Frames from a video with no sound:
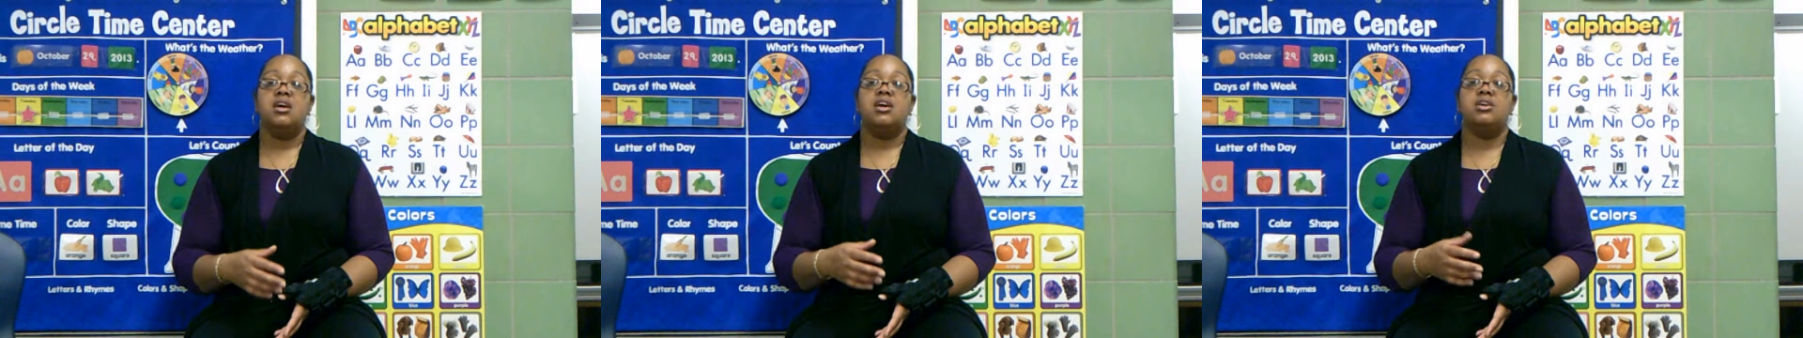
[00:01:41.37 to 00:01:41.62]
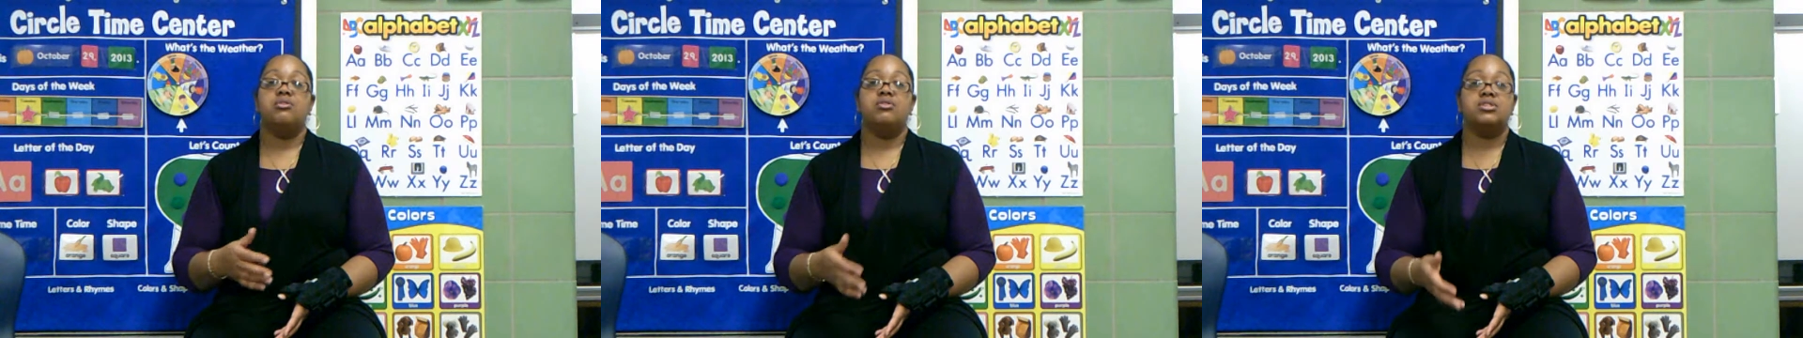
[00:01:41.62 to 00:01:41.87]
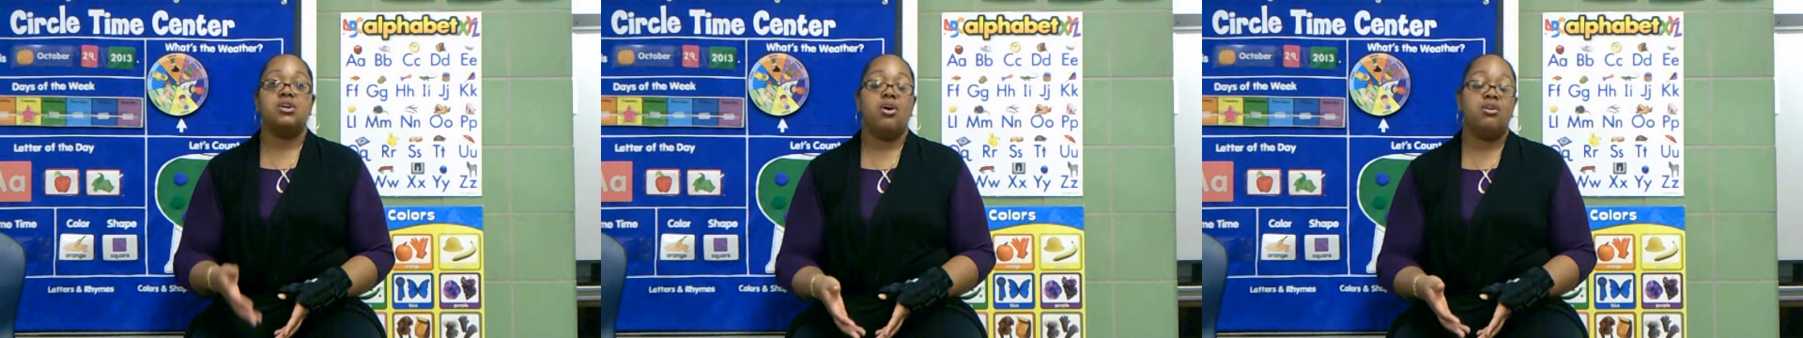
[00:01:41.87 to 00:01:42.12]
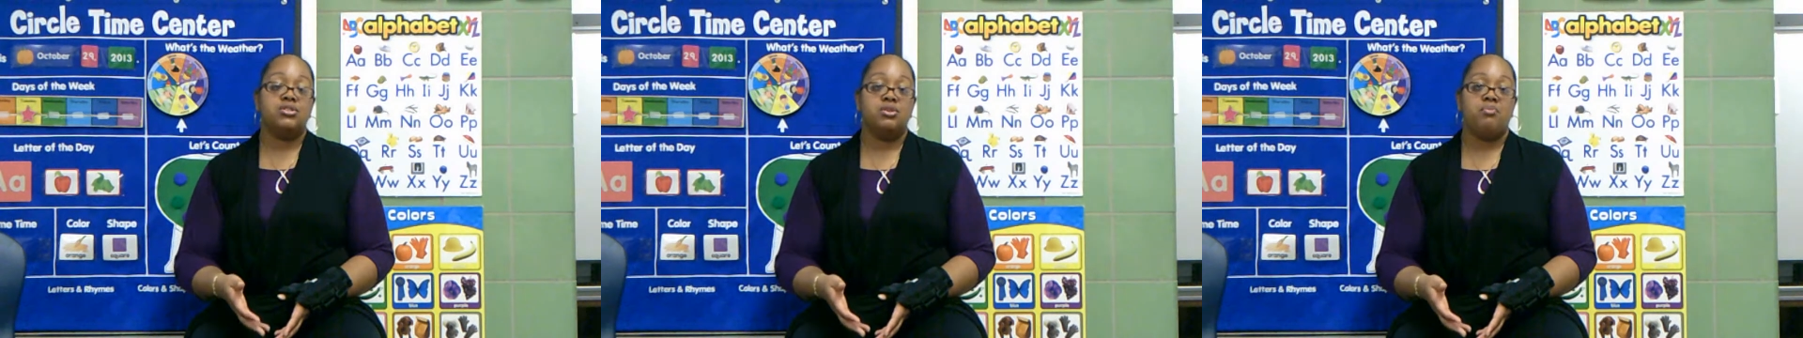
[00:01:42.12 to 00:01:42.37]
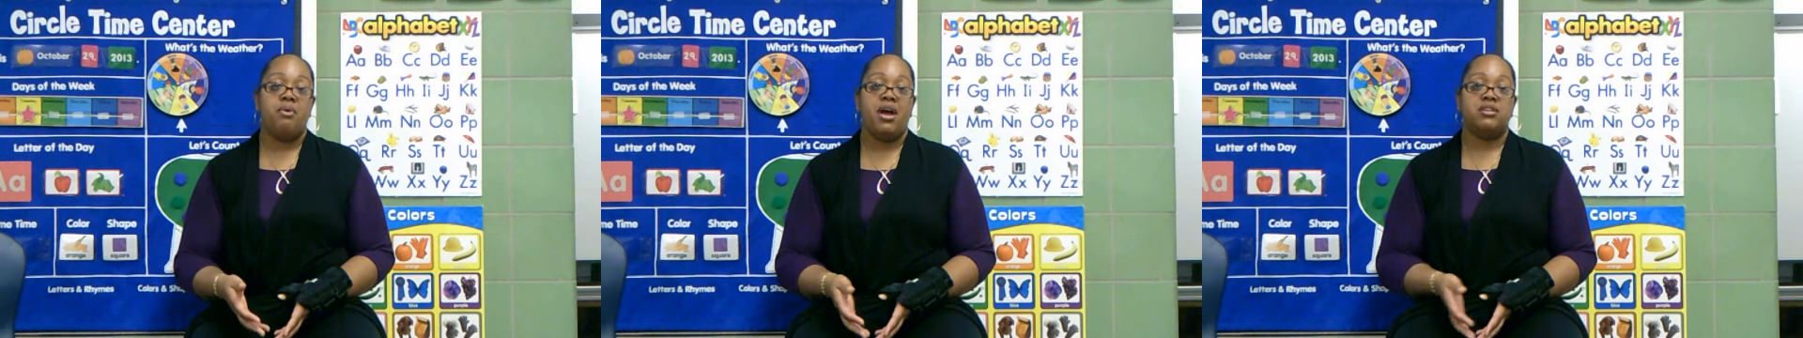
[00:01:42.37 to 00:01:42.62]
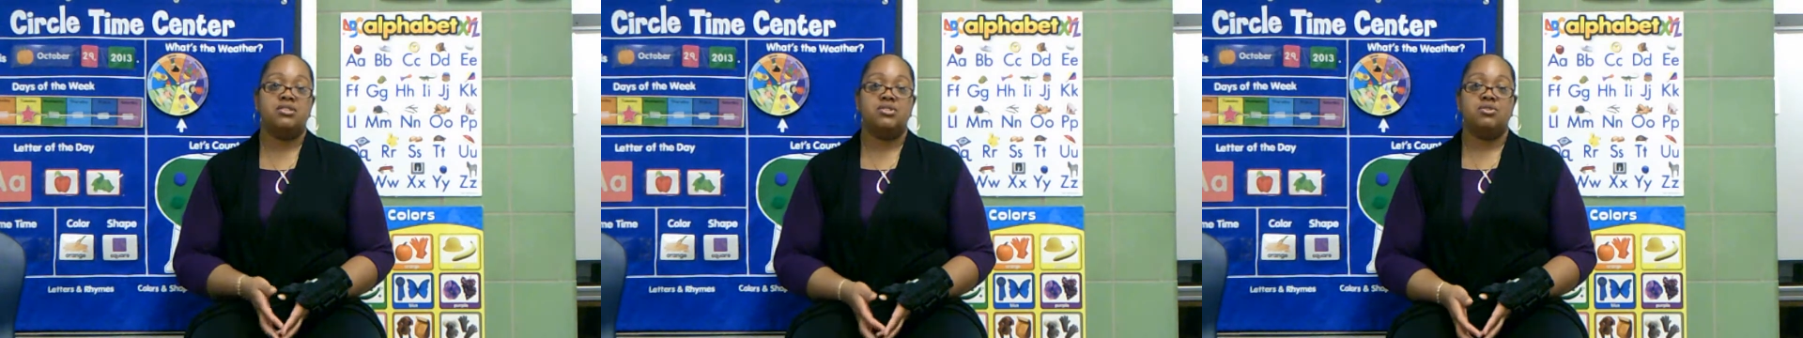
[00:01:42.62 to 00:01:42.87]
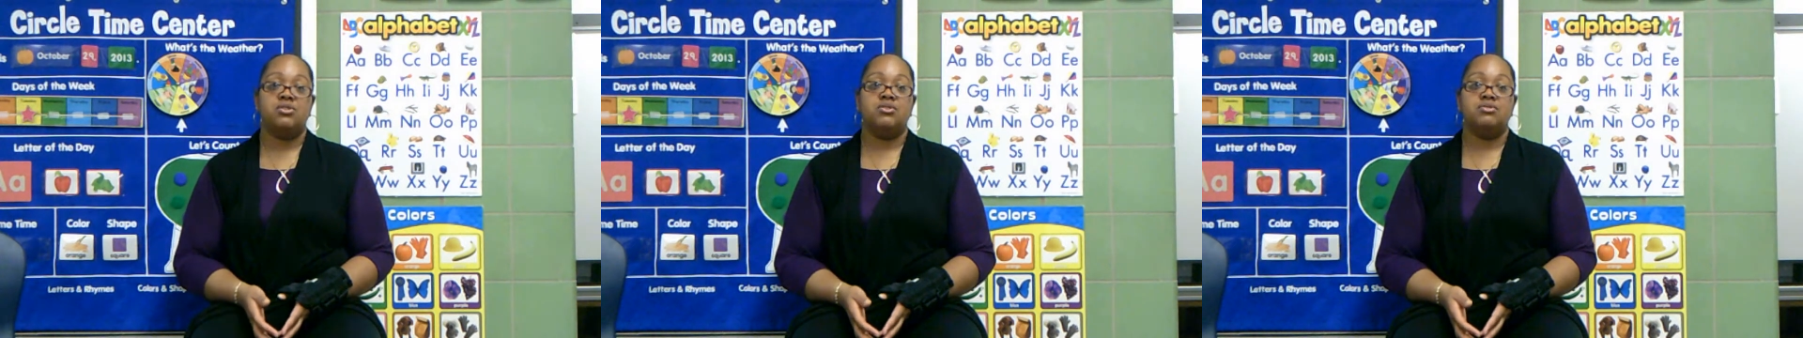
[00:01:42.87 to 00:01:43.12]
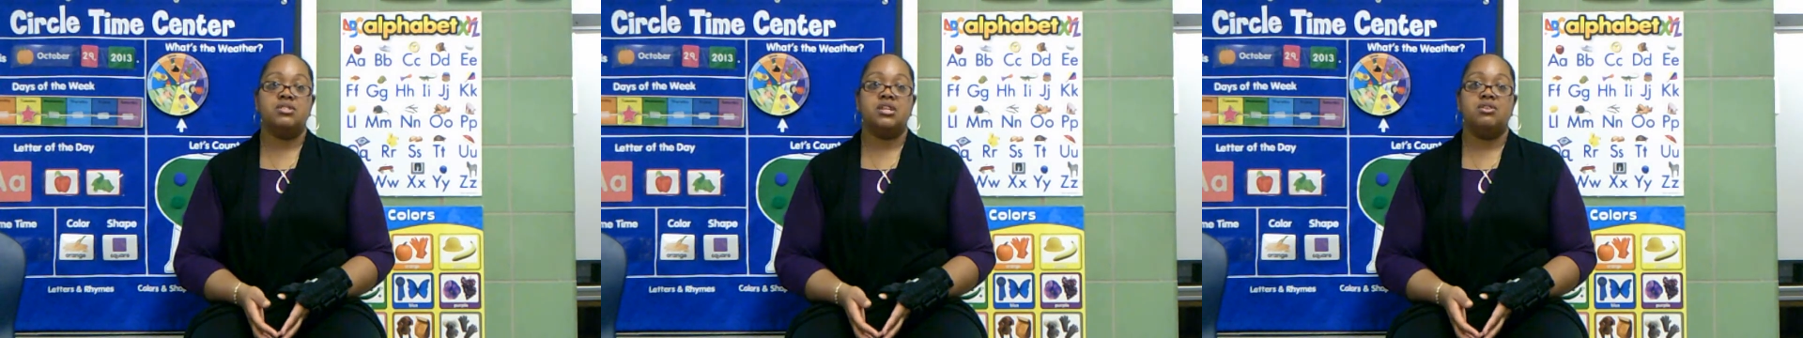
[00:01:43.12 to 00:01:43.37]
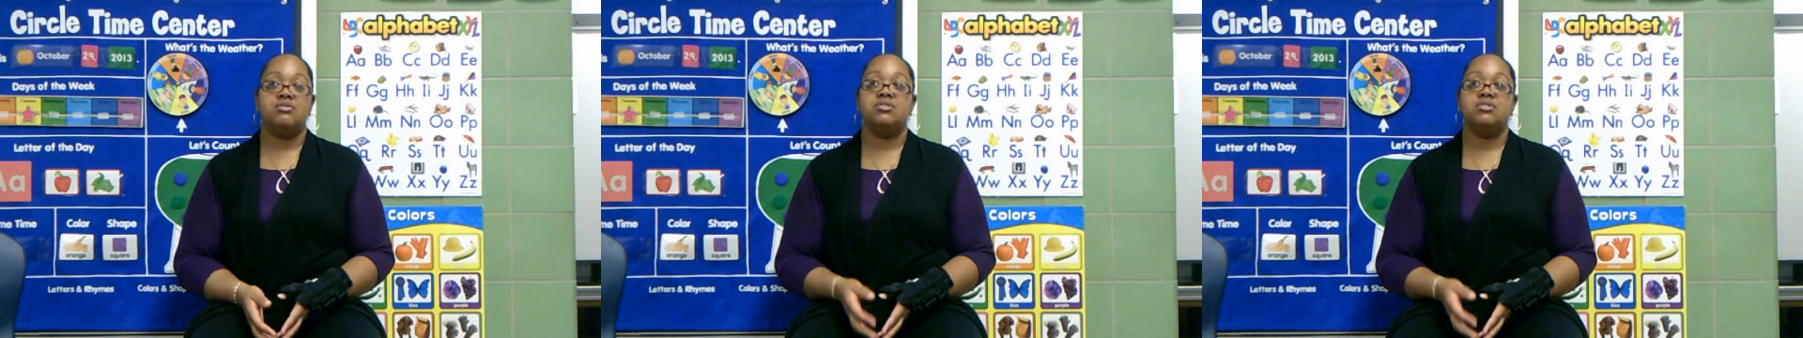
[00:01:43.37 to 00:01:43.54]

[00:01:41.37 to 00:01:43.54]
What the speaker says: in order to also practice on those skills,